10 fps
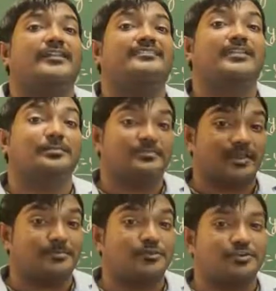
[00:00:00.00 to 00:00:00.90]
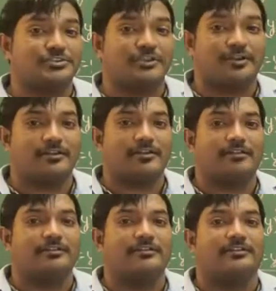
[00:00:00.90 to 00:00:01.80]
and subscribe to our
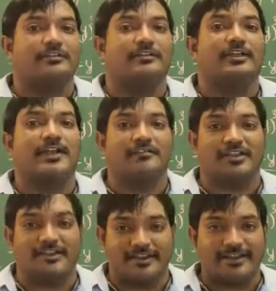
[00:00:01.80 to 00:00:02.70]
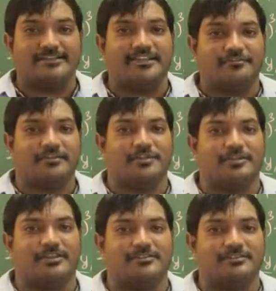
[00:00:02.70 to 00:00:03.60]
channel. Have a great day for
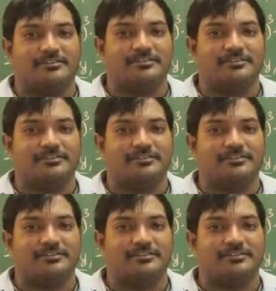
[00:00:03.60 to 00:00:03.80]
you guys.